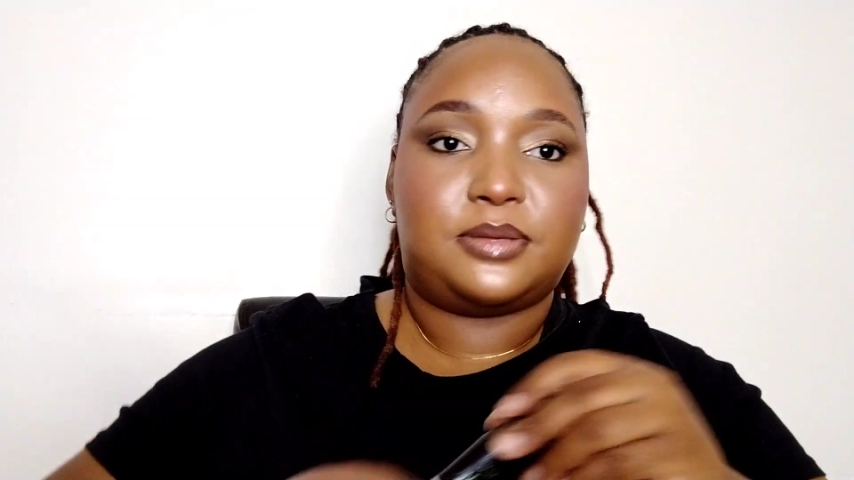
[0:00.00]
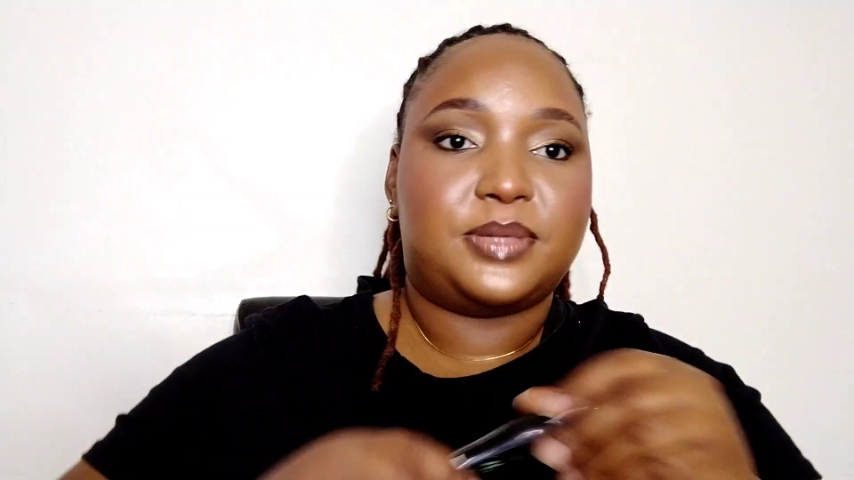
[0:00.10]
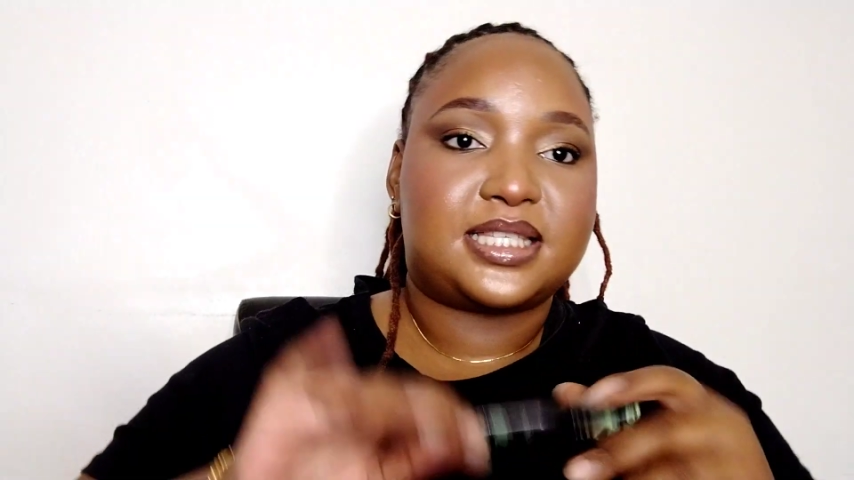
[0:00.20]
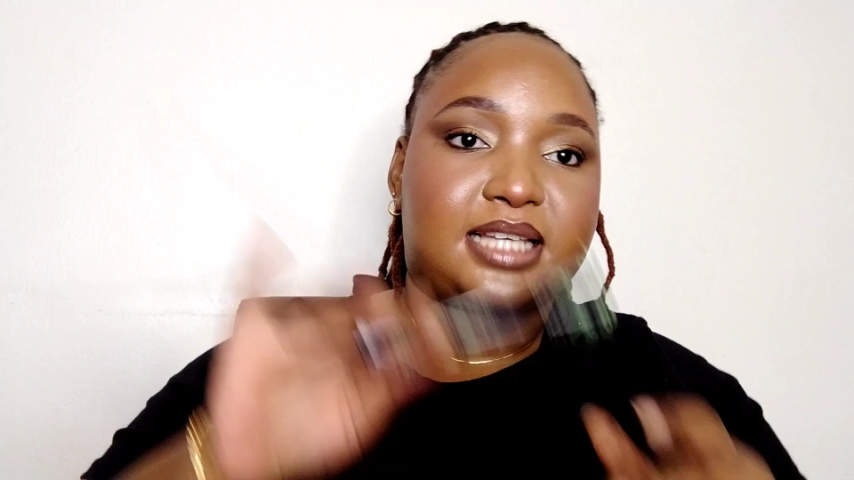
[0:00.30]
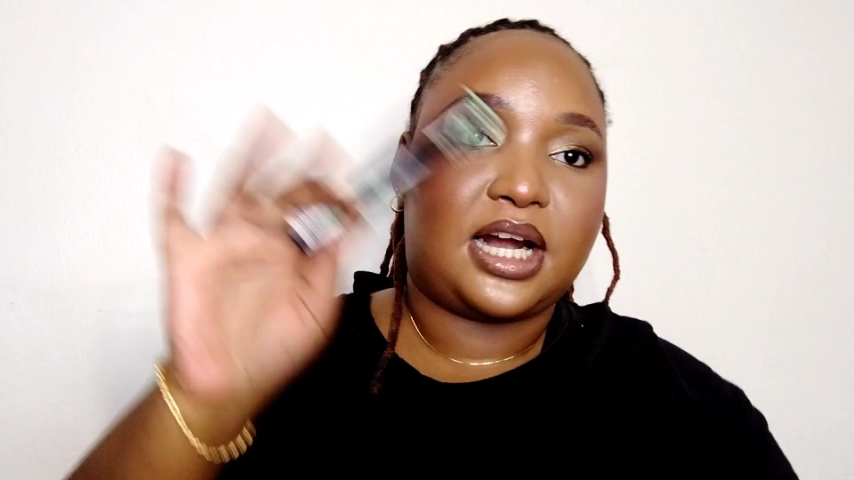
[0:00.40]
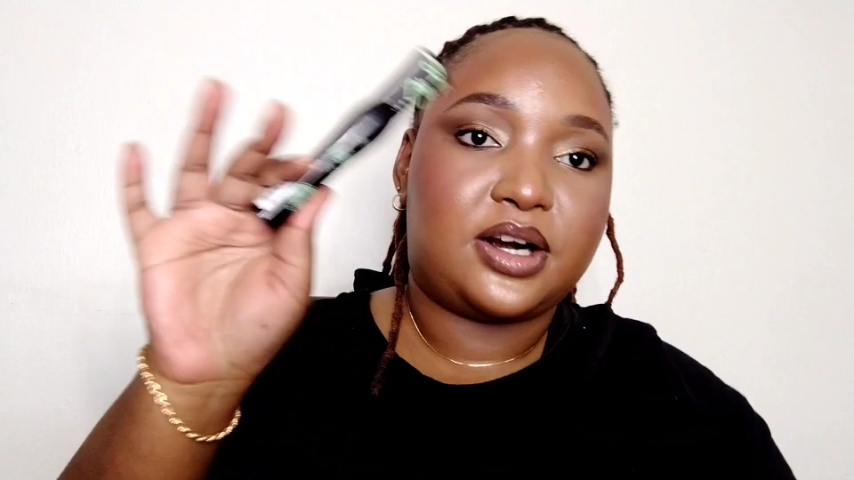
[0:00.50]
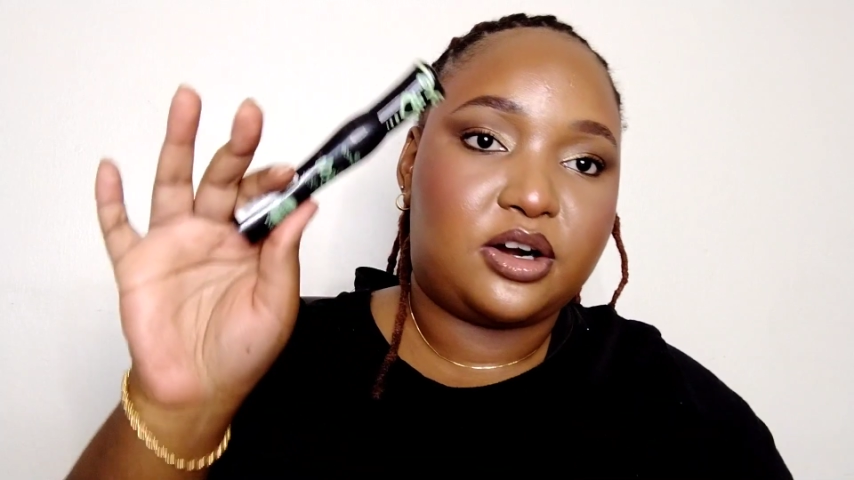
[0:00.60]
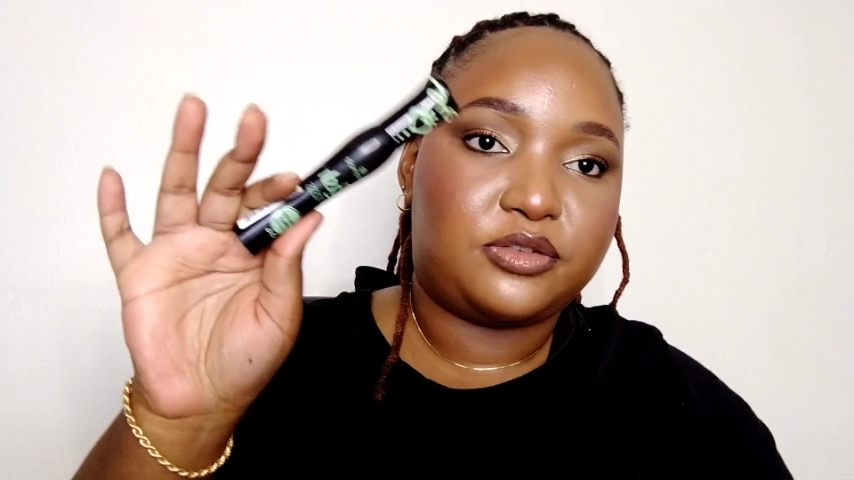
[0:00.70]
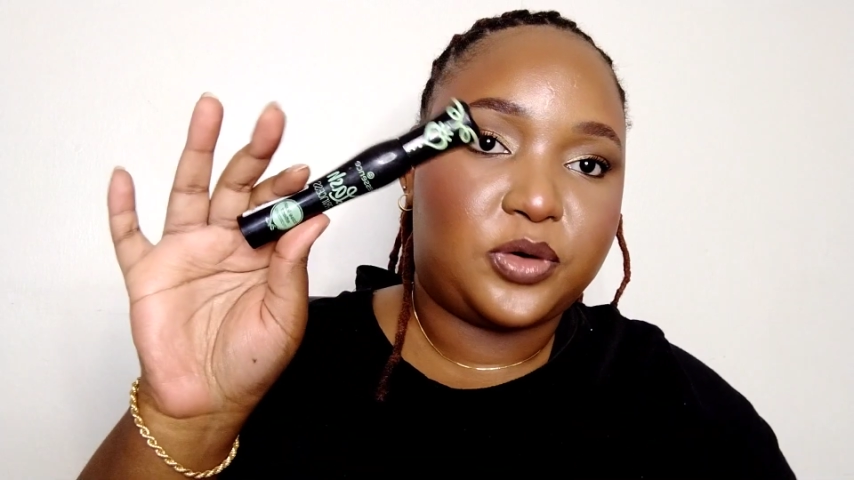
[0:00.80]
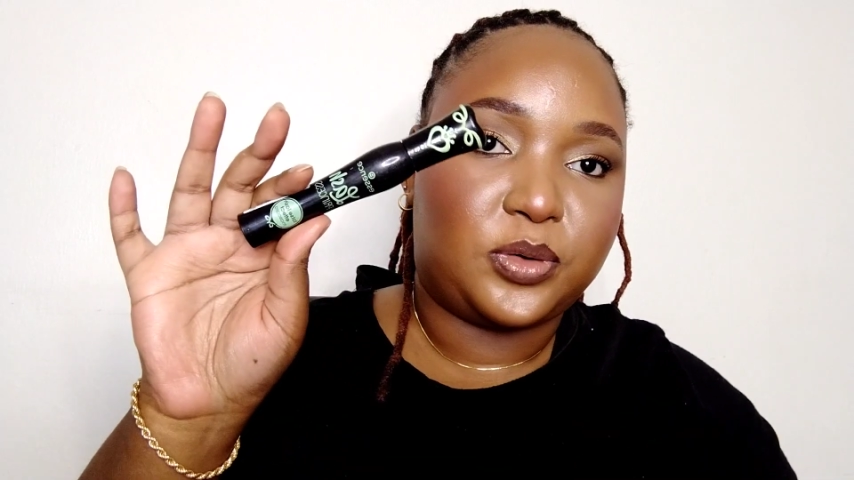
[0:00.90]
The mascara,
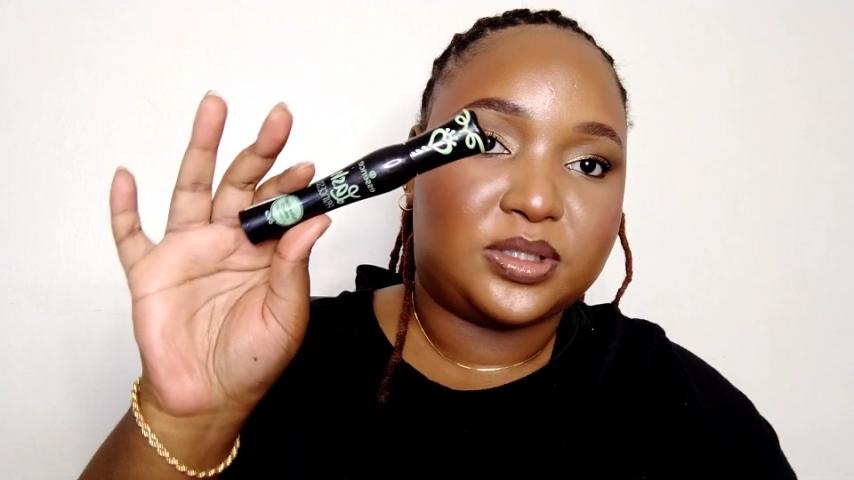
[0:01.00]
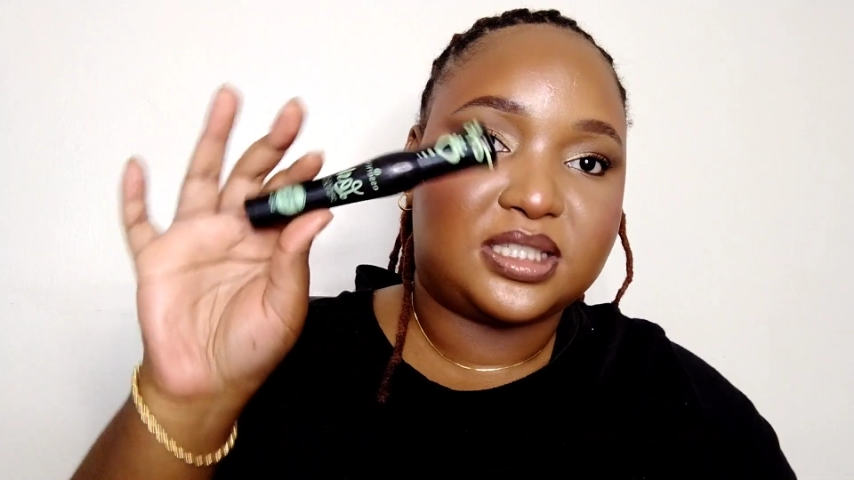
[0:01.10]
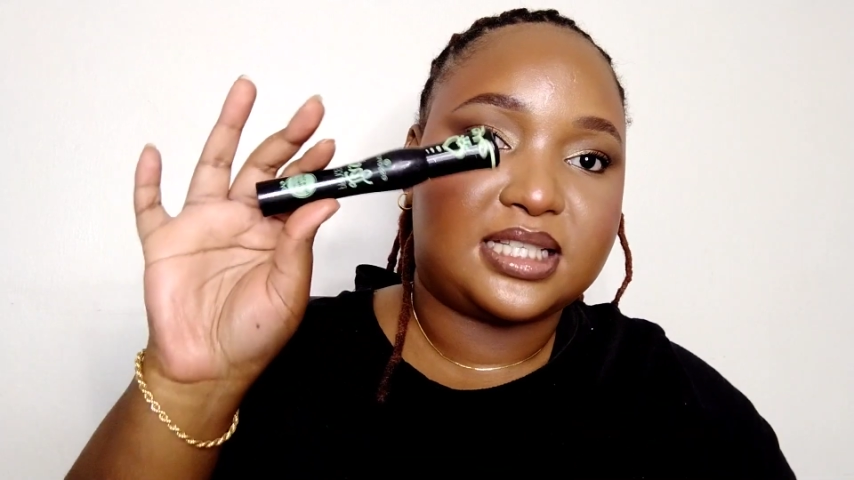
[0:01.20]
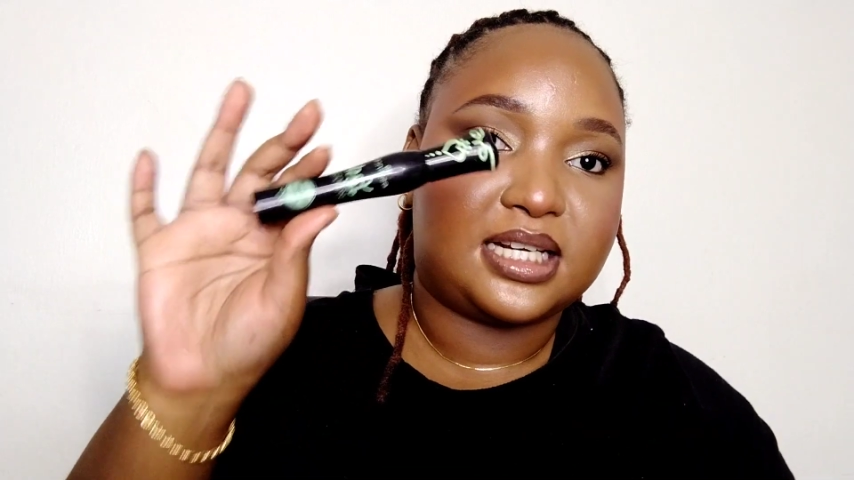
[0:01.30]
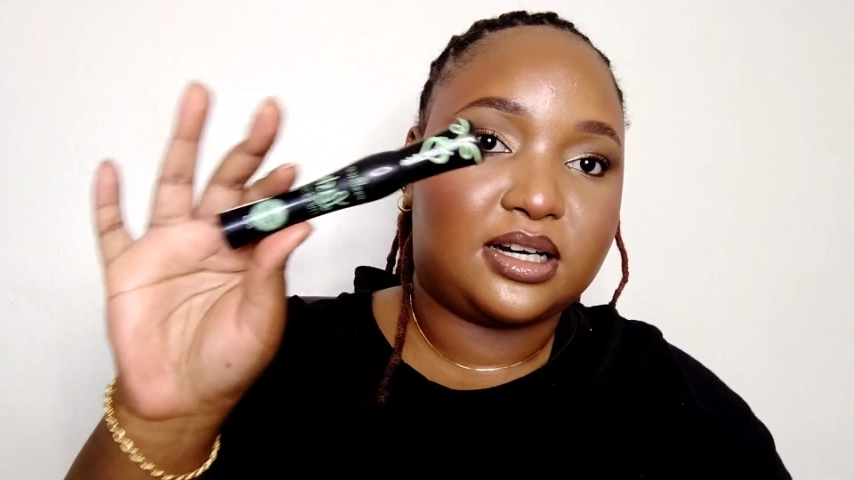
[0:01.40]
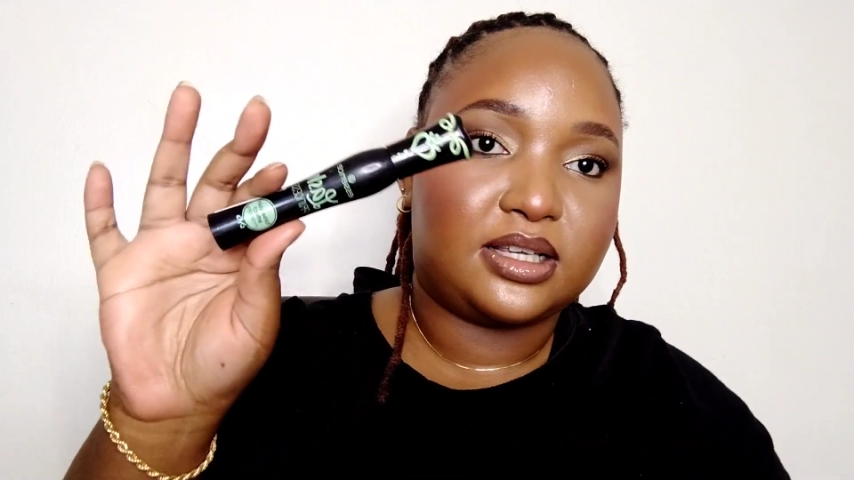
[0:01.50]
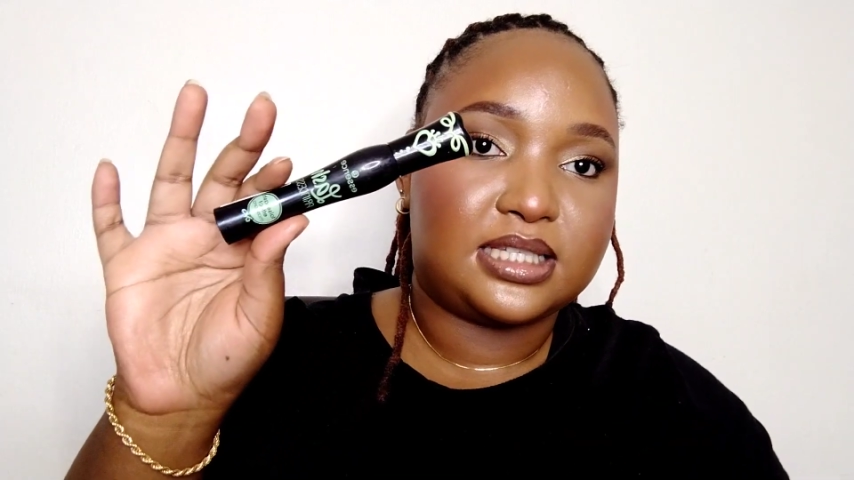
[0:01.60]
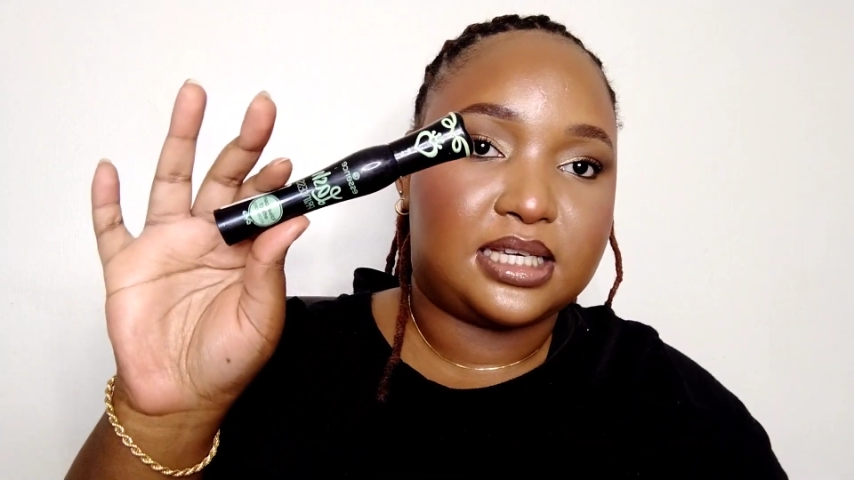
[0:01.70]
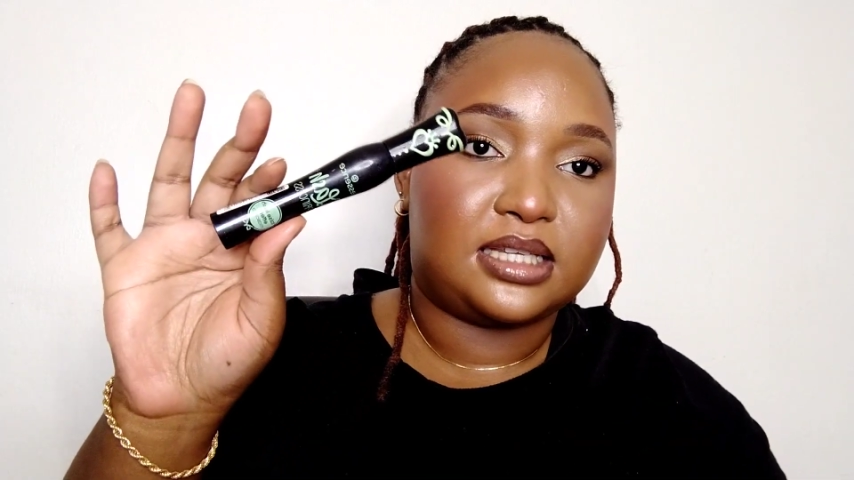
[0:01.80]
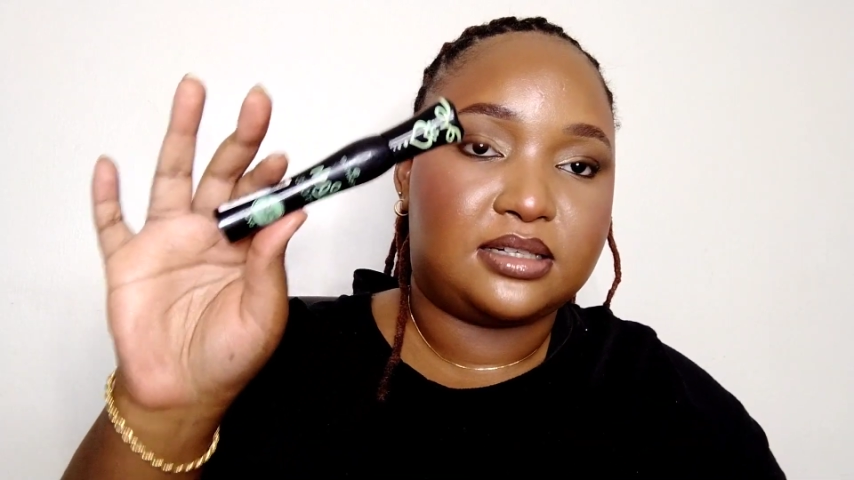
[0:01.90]
of course, 10 out of
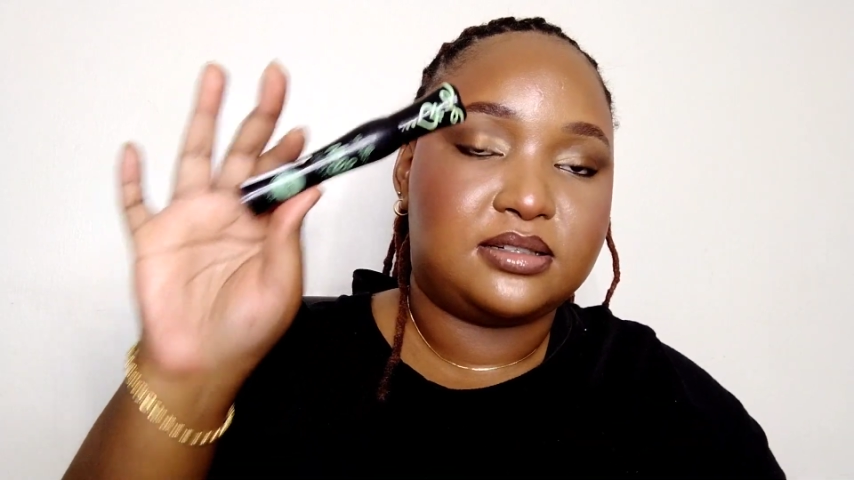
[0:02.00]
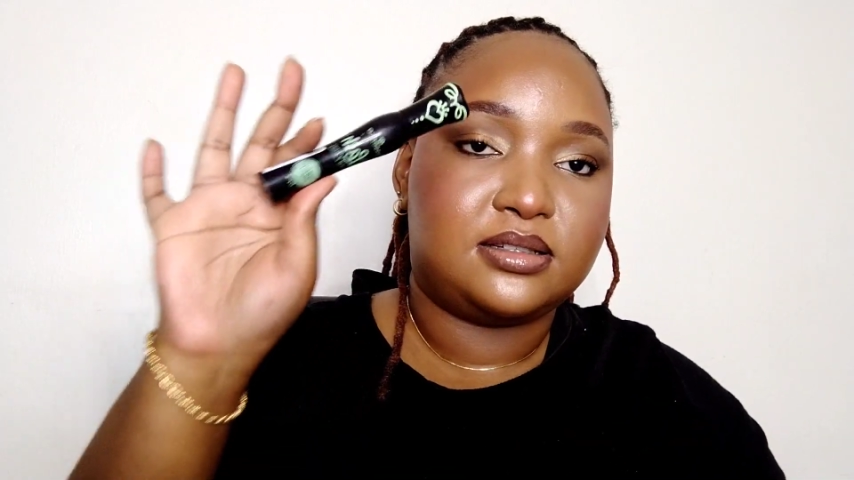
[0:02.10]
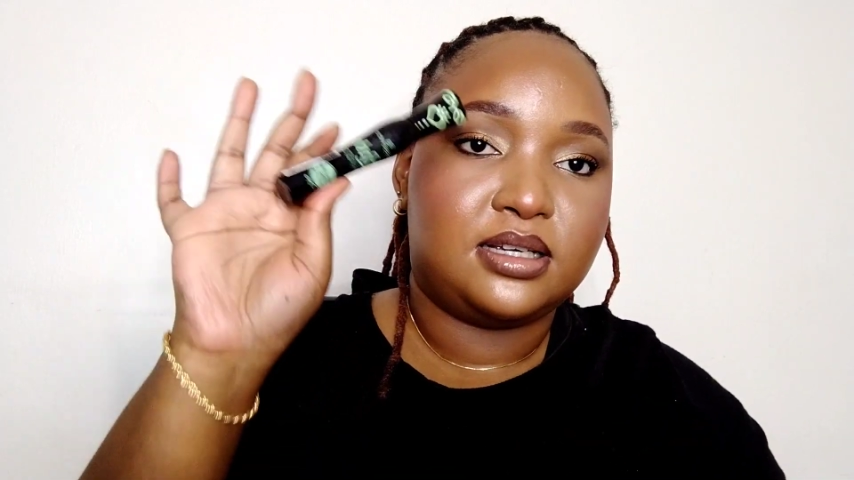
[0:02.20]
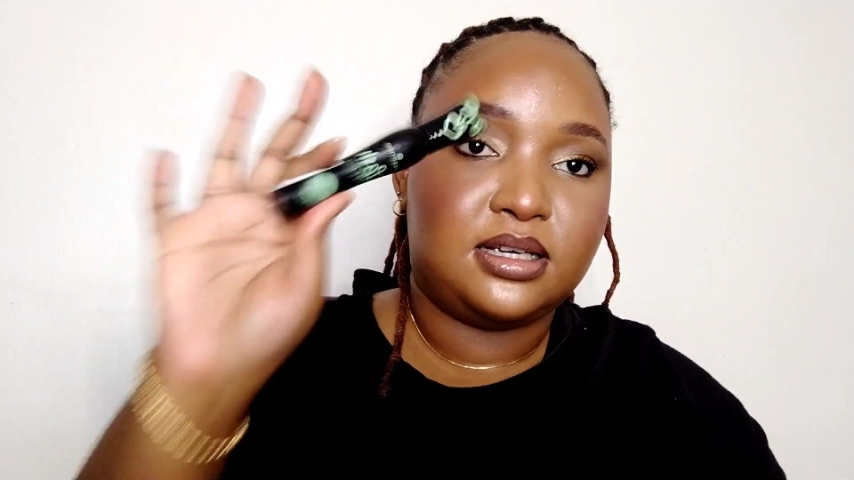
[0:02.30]
10.